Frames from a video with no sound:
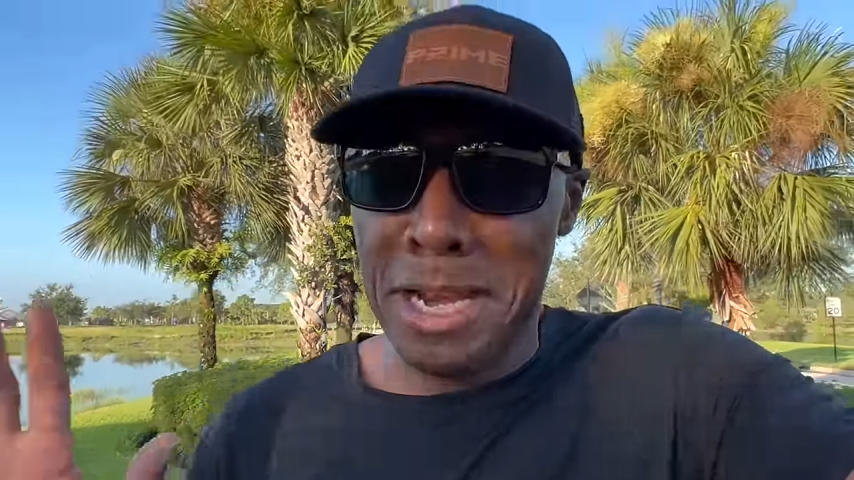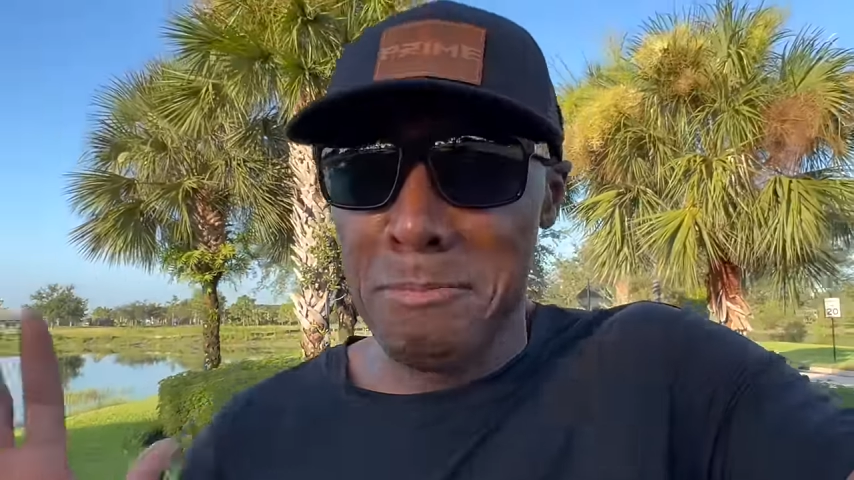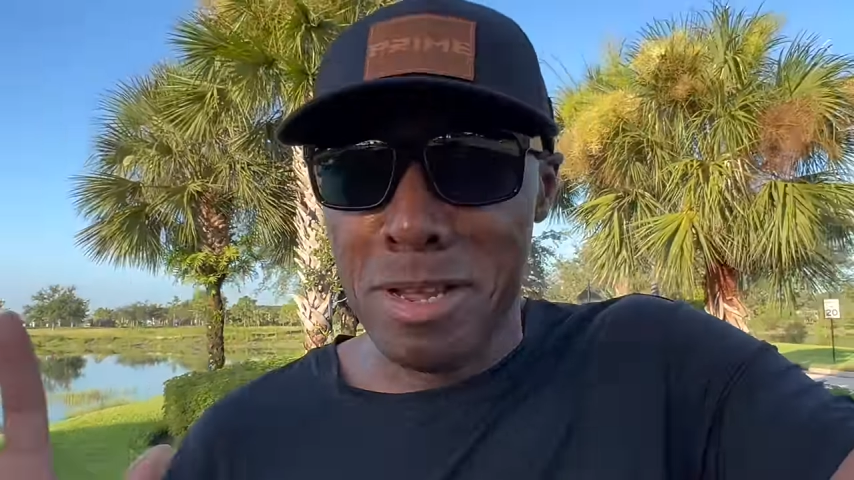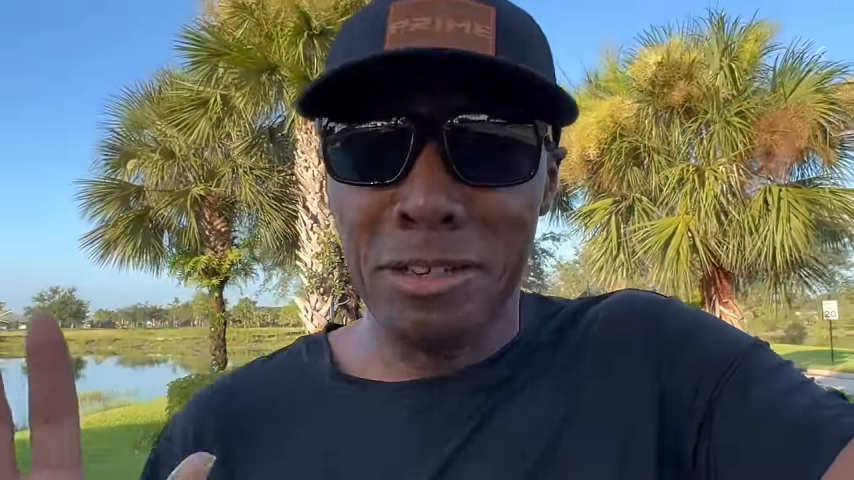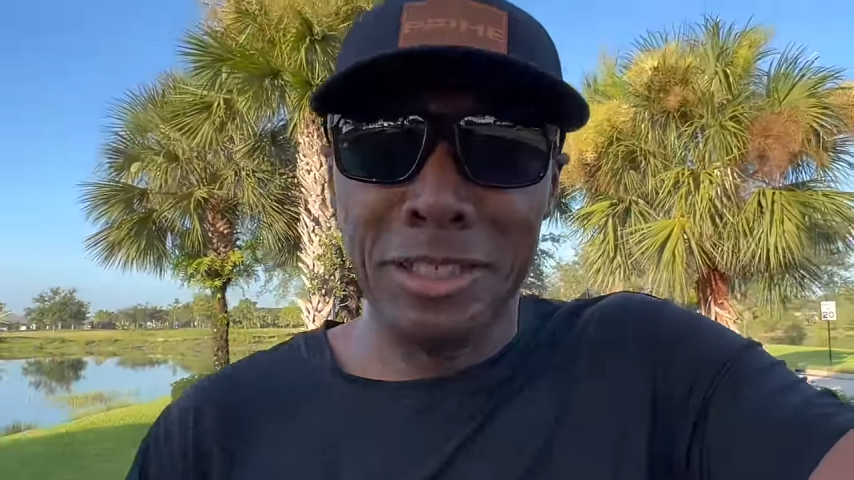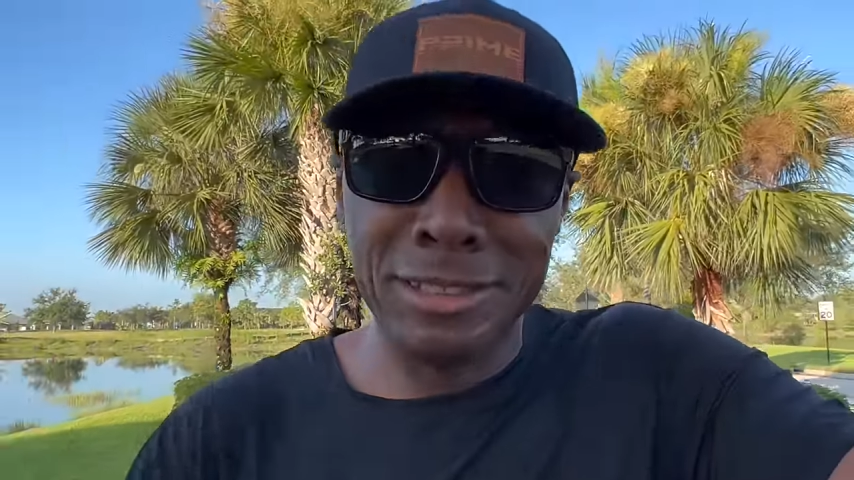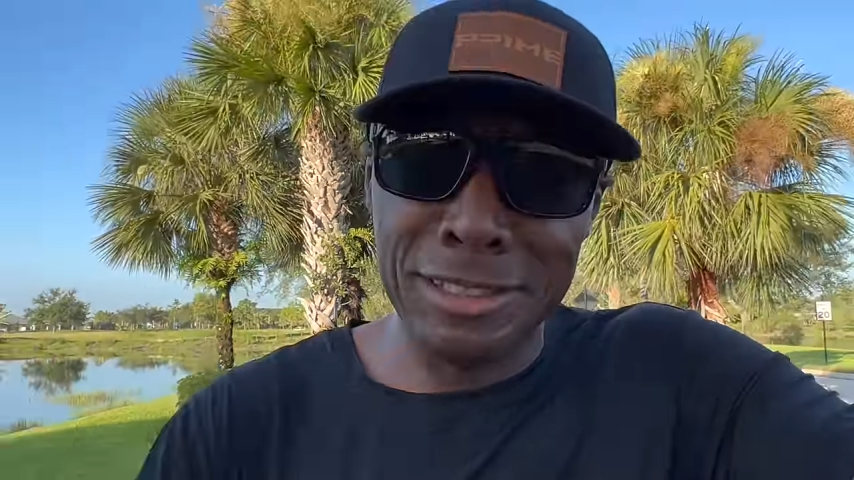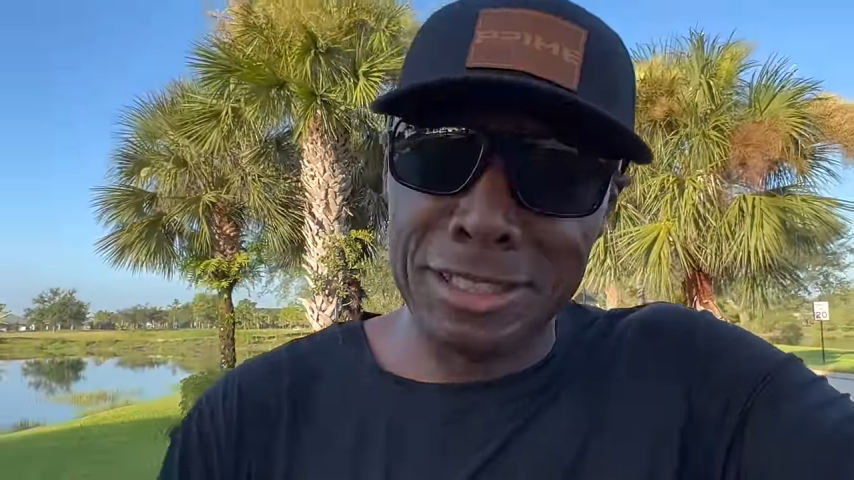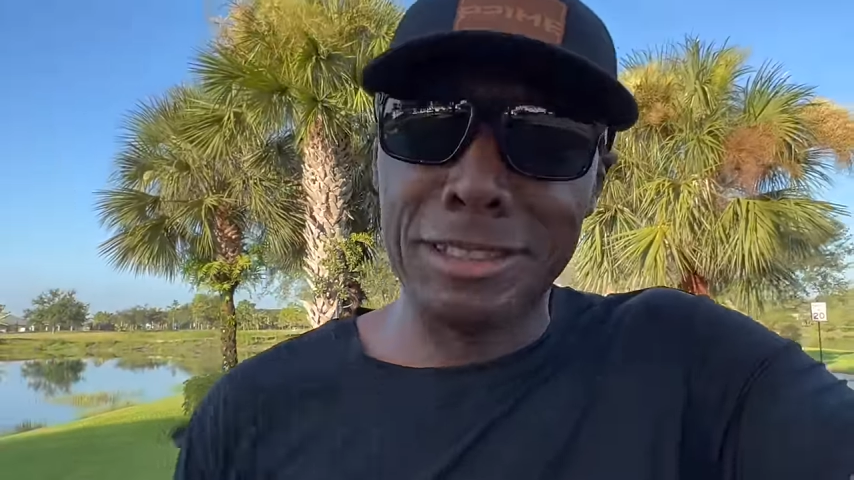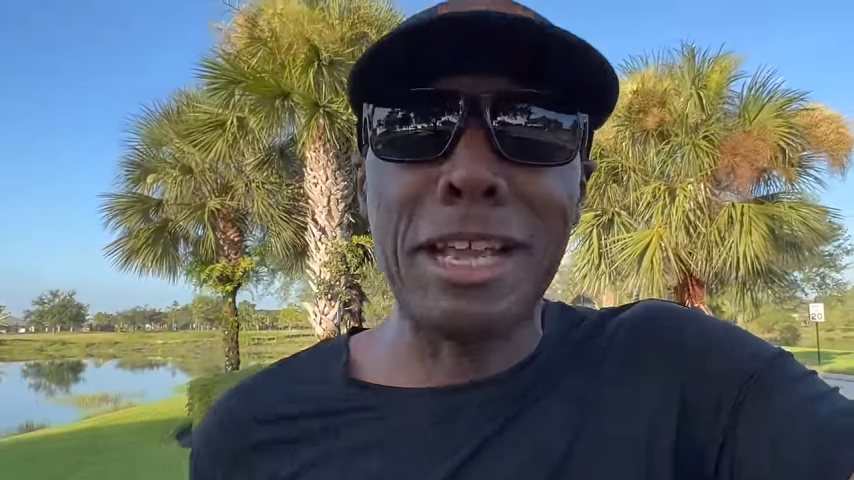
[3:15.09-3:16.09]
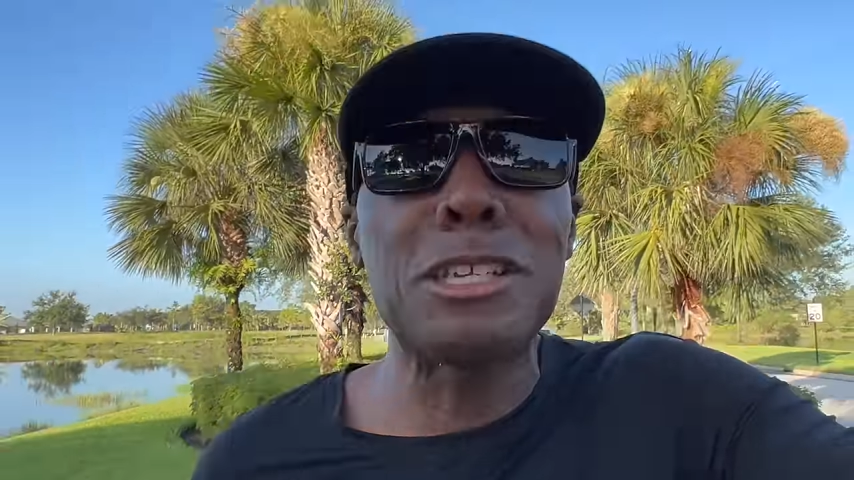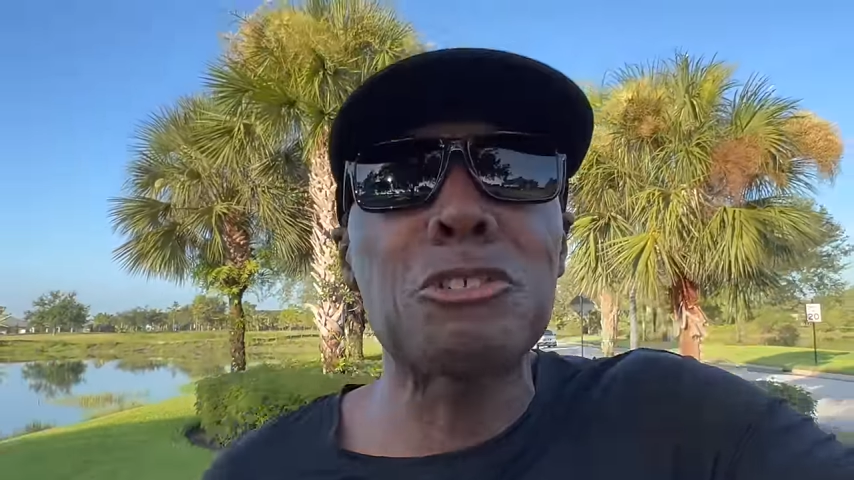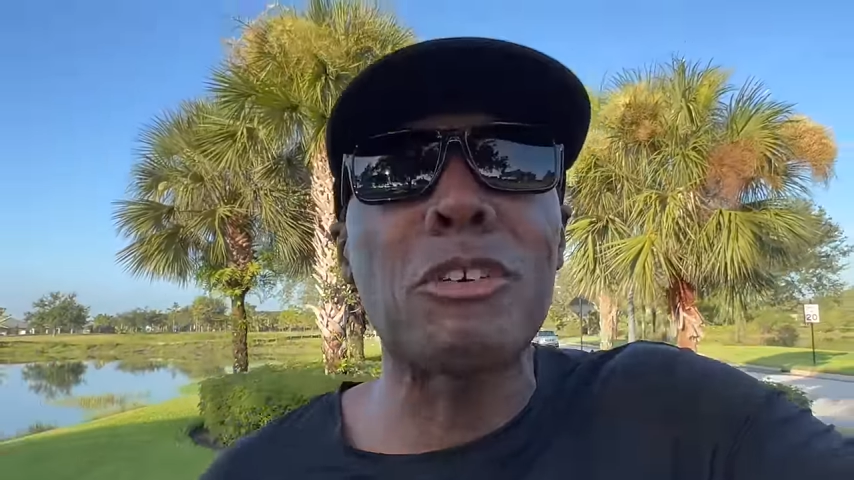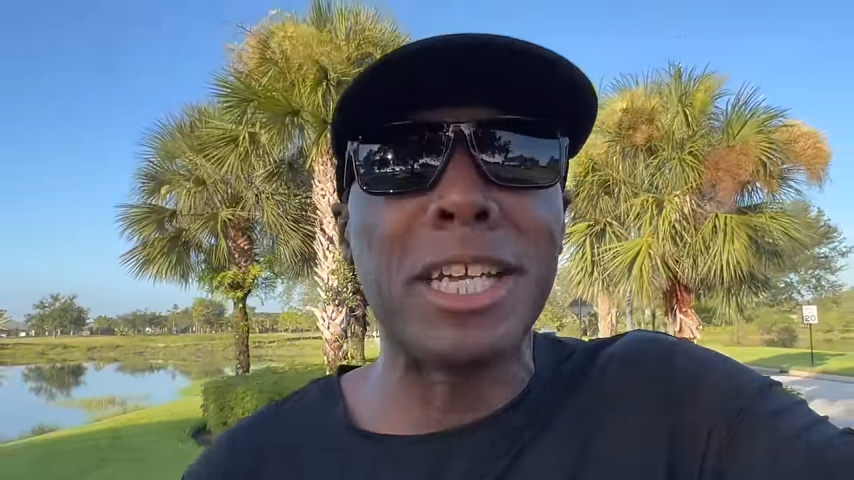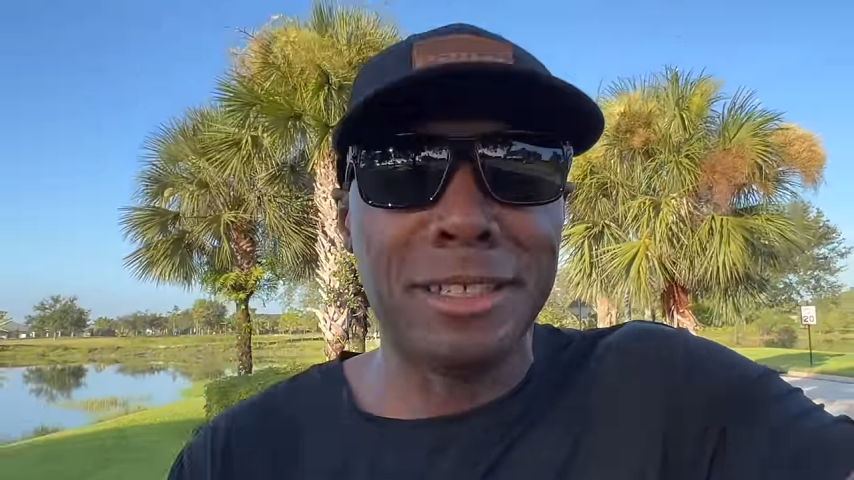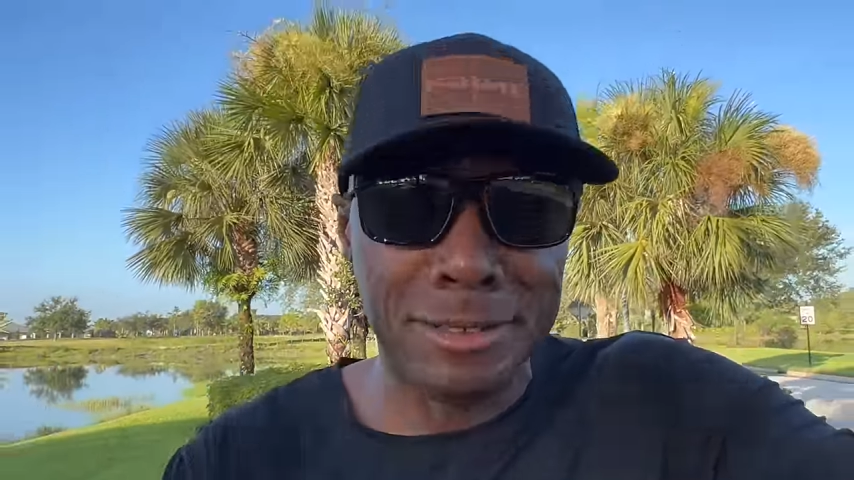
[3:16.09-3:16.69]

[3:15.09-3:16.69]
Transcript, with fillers: made millions. Let's get that straight.